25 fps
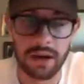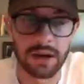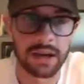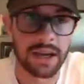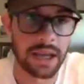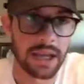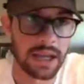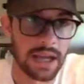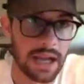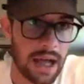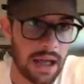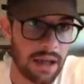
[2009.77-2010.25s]

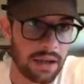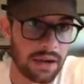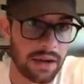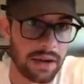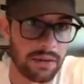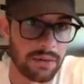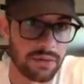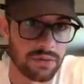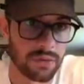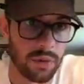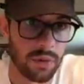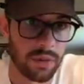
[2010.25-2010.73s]
Kenny Golladay
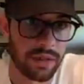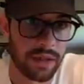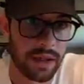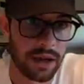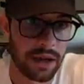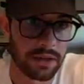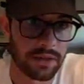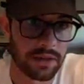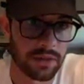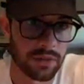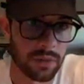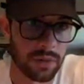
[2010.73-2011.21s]
was one
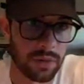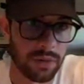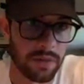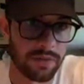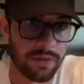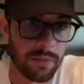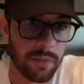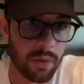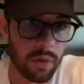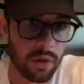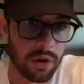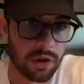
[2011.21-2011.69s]
that just went off
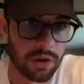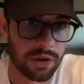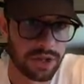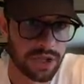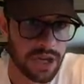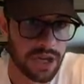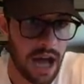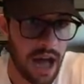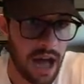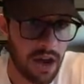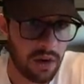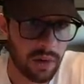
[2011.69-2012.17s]
the board. Chris
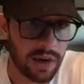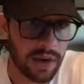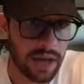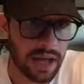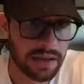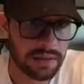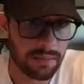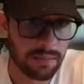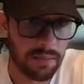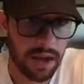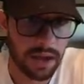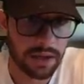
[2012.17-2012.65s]
Godwin
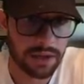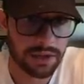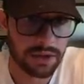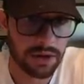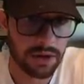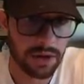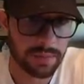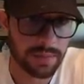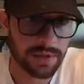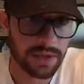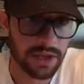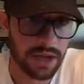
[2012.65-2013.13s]
has monster
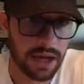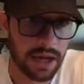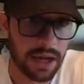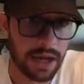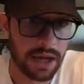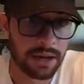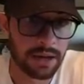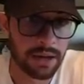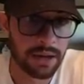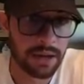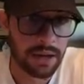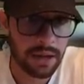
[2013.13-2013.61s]

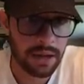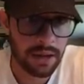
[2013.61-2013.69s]
upside.